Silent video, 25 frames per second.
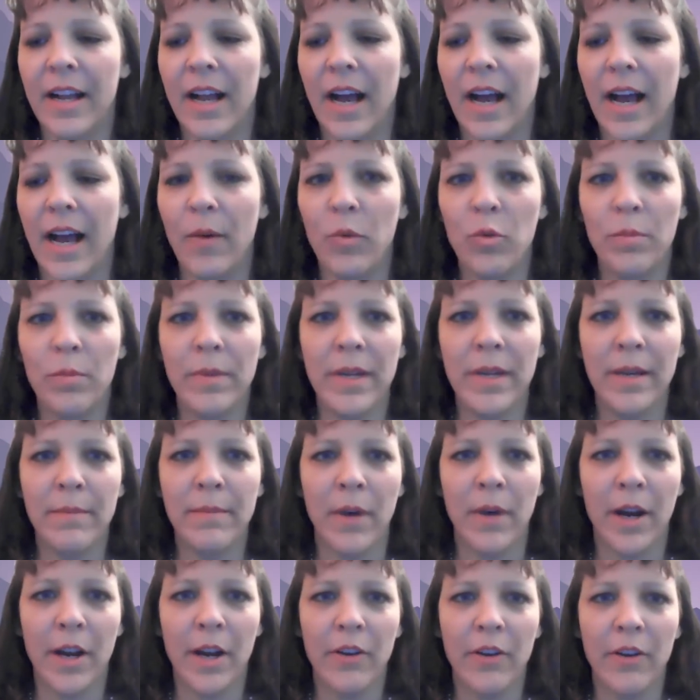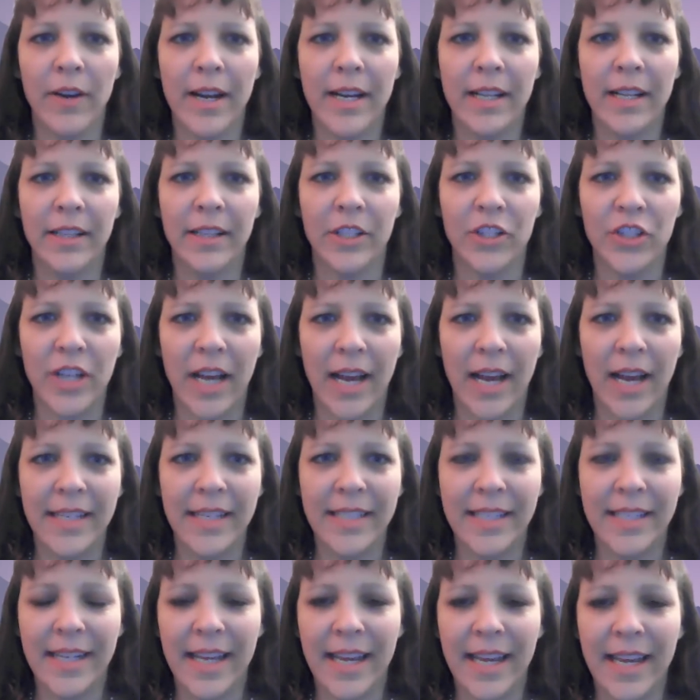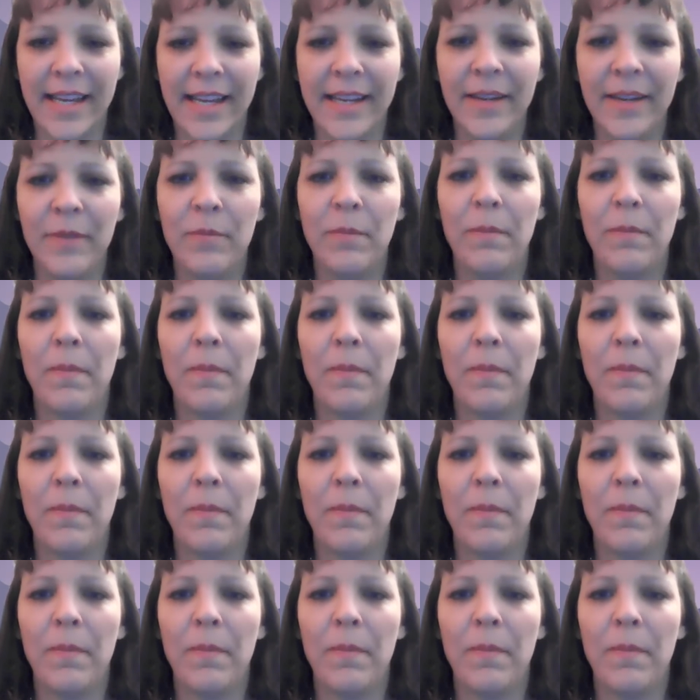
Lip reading: I will be moderating the chat today.